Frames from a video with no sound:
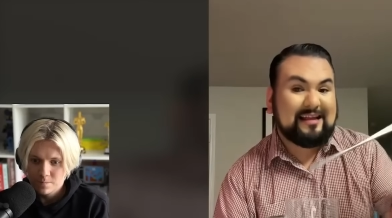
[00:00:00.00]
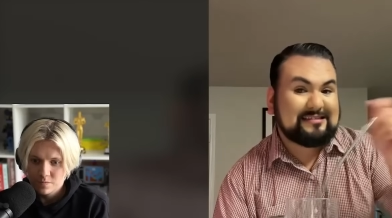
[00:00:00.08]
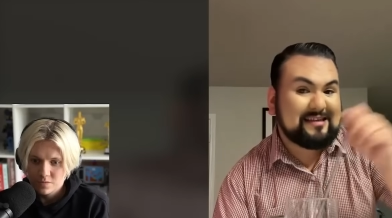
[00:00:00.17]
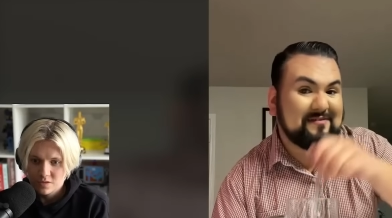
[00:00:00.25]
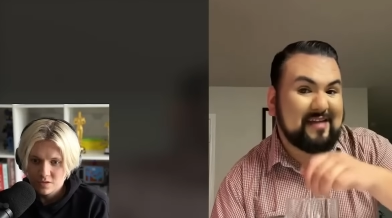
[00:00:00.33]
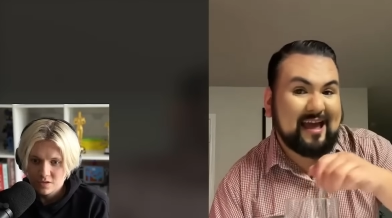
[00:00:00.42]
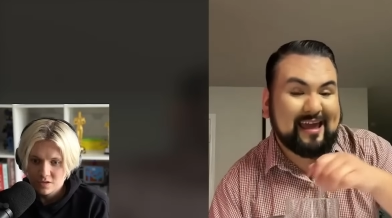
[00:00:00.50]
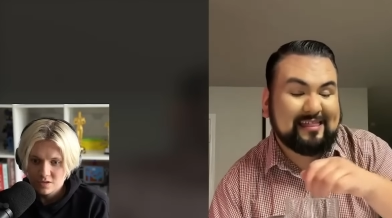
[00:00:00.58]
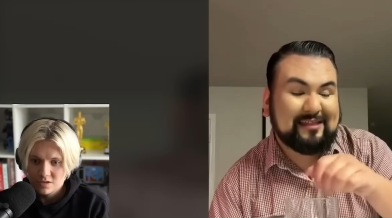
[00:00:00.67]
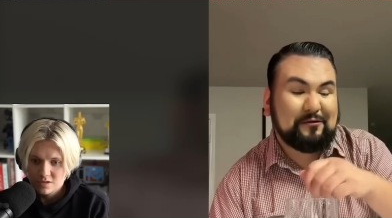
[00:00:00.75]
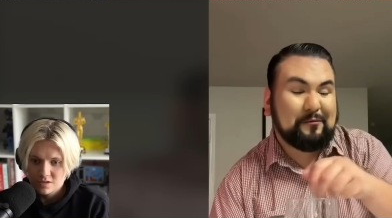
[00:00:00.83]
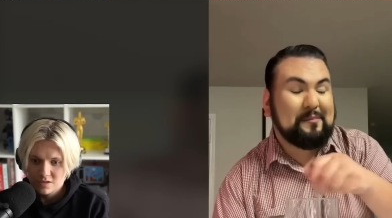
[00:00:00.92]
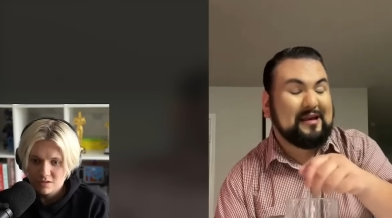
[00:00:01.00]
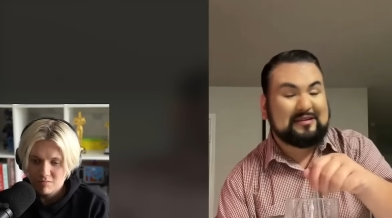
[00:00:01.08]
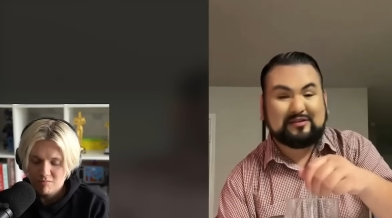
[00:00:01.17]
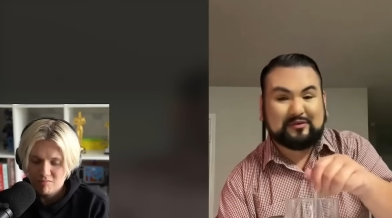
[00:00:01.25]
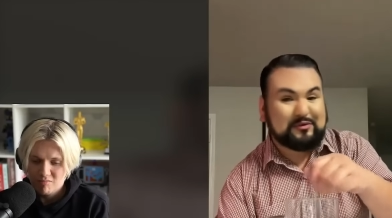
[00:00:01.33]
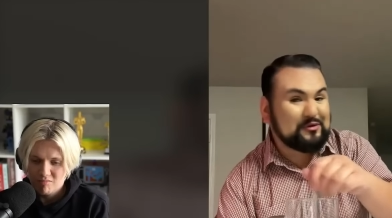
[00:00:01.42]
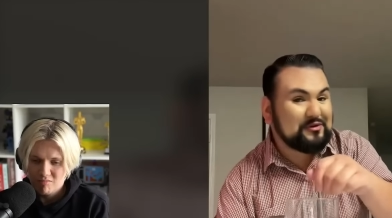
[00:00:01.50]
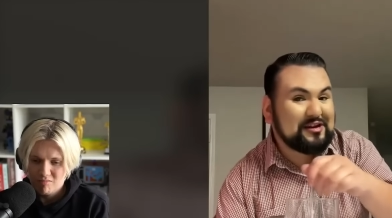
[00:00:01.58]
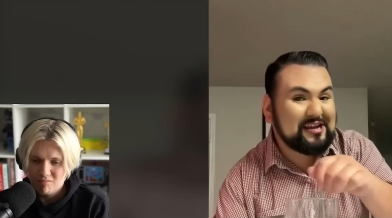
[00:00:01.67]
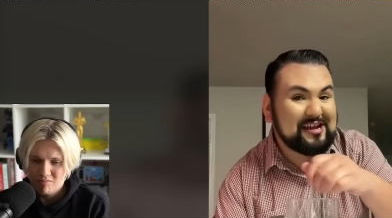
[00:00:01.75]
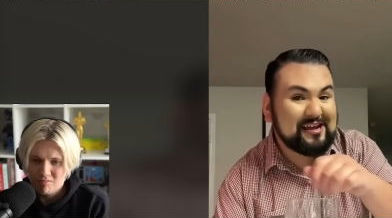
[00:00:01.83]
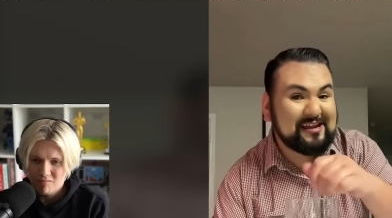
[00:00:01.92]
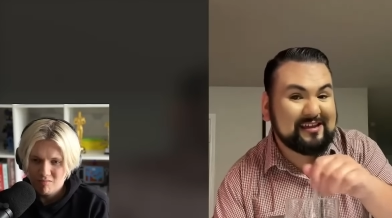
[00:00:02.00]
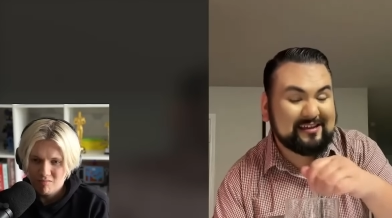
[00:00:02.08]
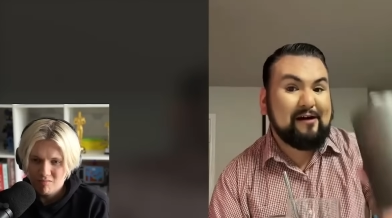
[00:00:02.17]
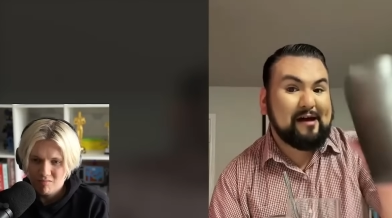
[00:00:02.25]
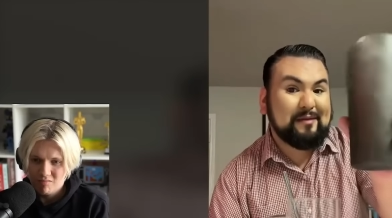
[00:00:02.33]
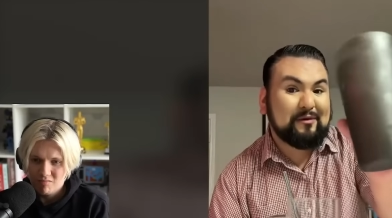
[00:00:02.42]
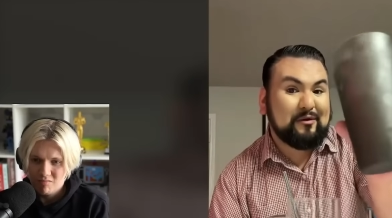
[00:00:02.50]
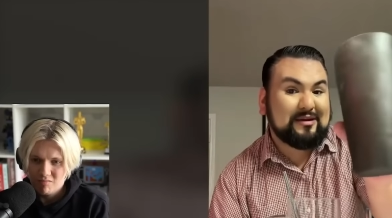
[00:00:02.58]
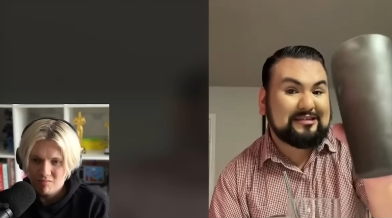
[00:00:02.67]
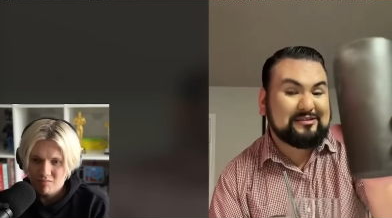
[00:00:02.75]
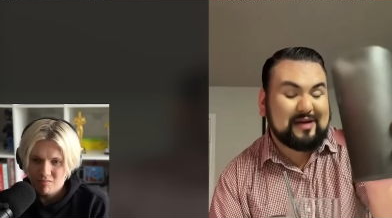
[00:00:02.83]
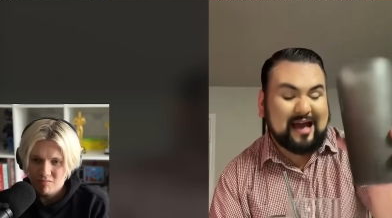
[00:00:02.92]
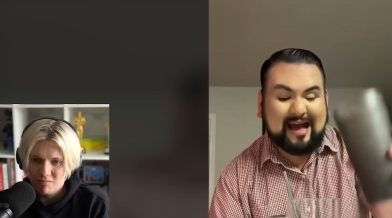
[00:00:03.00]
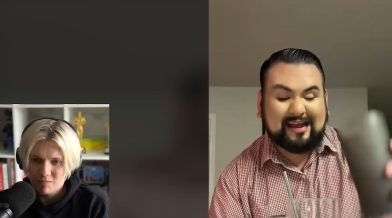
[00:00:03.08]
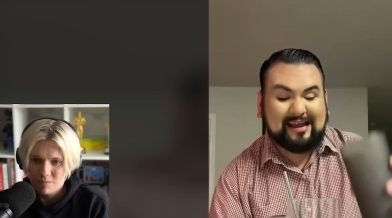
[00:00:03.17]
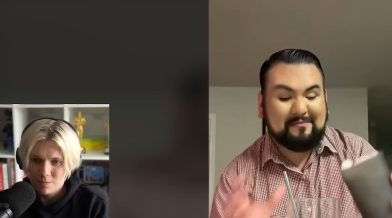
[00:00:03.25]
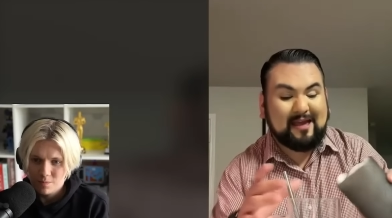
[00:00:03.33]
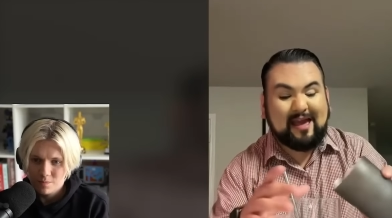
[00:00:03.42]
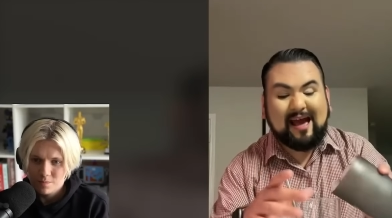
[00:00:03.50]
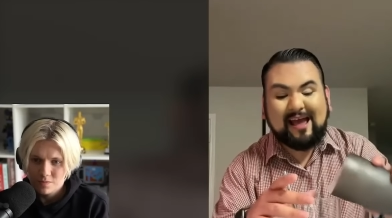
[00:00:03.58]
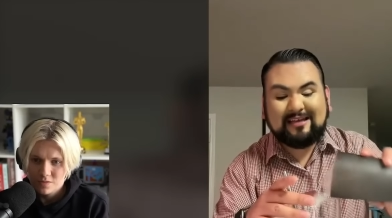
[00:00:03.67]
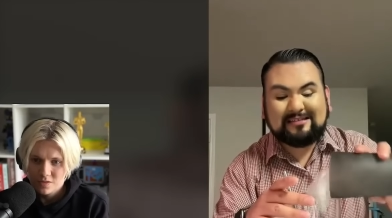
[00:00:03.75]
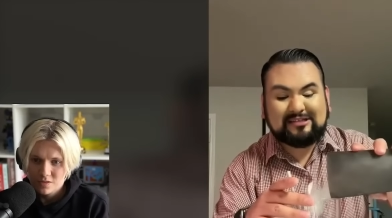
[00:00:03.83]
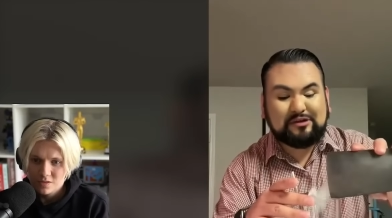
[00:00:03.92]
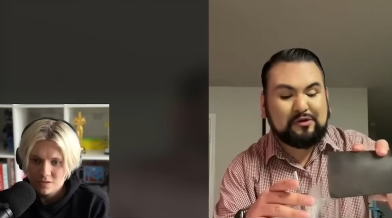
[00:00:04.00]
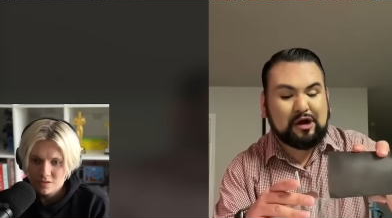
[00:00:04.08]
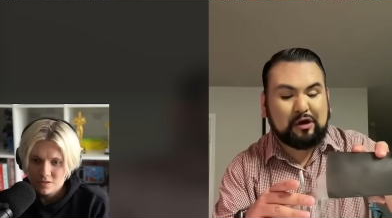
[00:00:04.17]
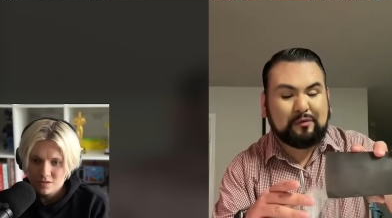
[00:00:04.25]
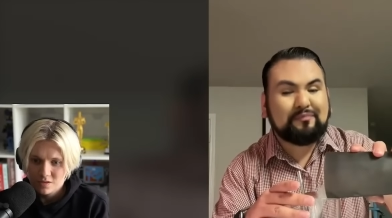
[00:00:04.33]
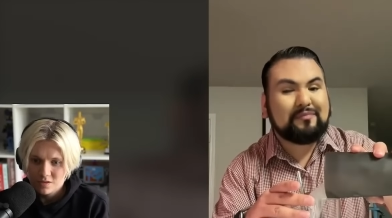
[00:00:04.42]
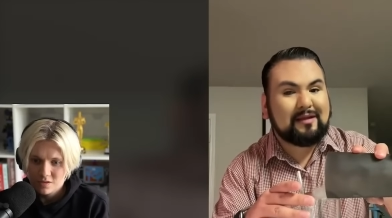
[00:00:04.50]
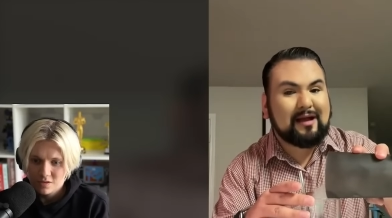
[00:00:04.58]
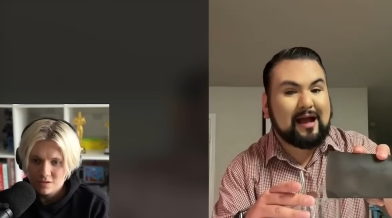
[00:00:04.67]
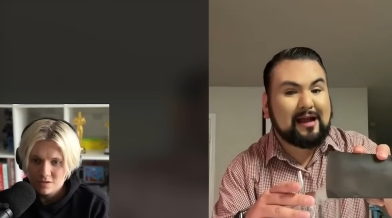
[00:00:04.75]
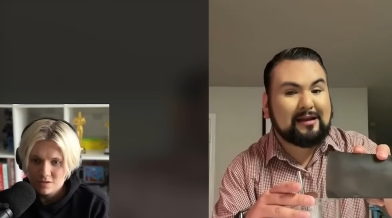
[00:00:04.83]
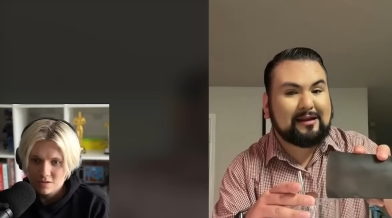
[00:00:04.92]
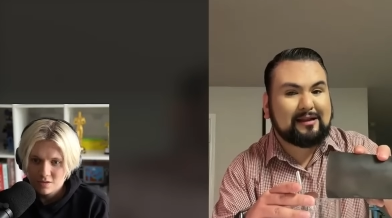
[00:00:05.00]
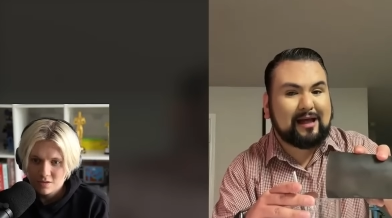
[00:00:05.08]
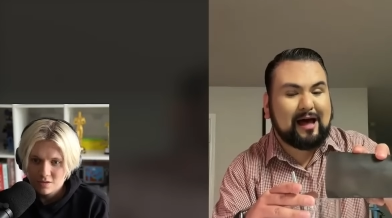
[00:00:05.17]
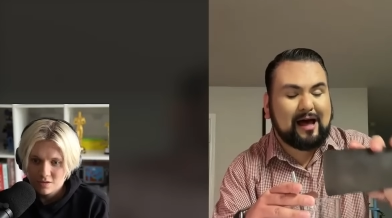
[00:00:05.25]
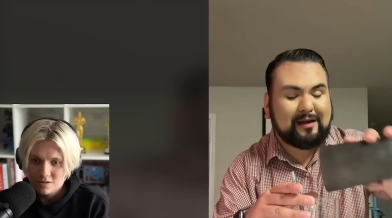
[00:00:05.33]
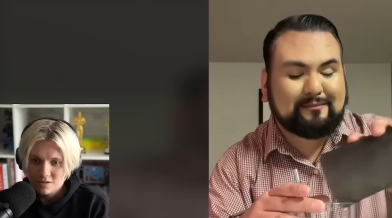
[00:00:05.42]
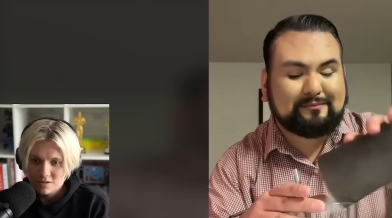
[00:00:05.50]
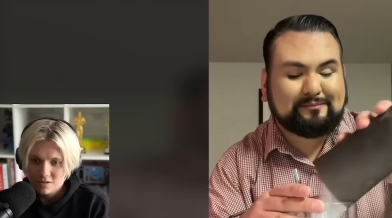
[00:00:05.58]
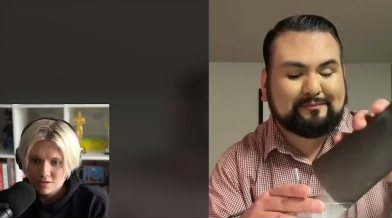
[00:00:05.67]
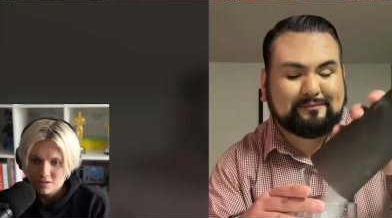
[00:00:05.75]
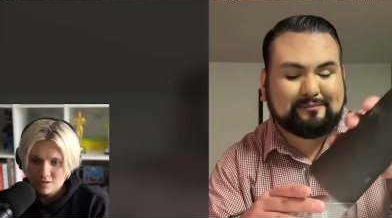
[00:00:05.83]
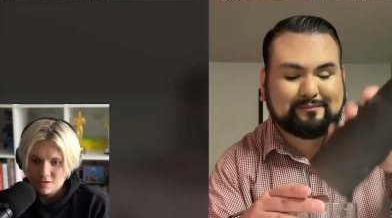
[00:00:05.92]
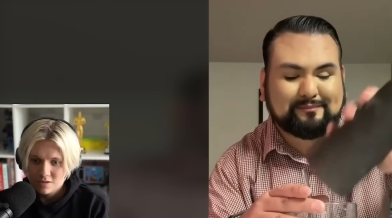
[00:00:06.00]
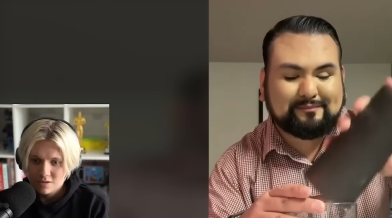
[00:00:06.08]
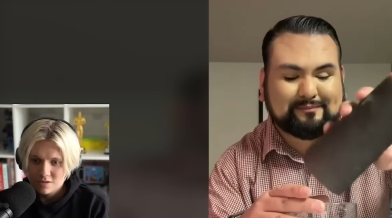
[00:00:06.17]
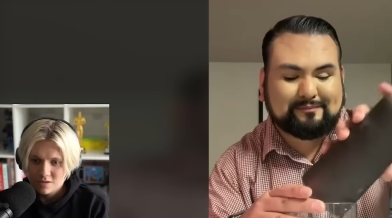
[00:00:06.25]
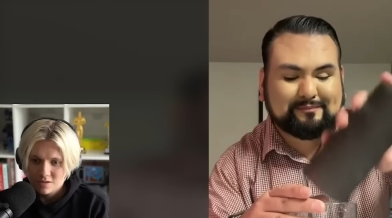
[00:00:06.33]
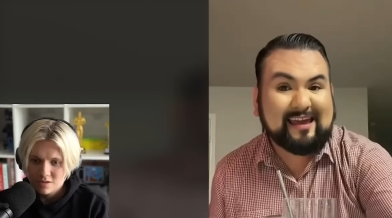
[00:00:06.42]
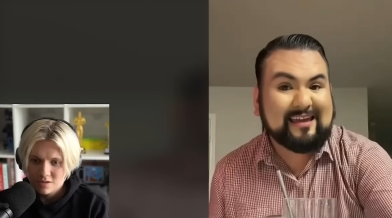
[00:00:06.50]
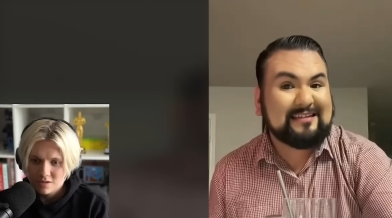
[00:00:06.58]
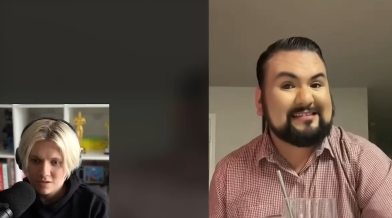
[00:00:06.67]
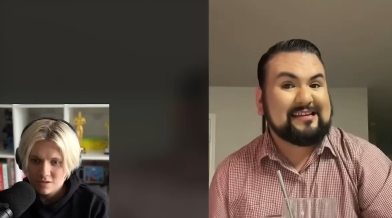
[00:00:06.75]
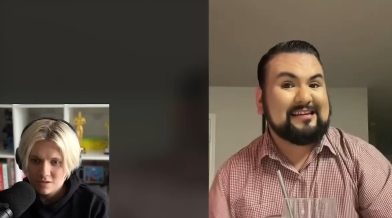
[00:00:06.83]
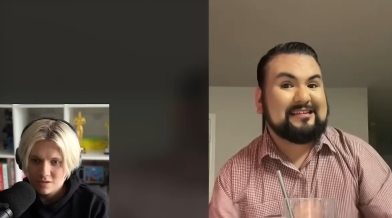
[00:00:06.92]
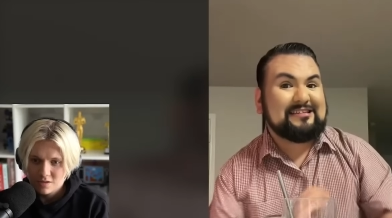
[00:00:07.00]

Speaker 1: Let's give that a little mixeroonie. I am going to add in my ice. You know, I need a lot. And in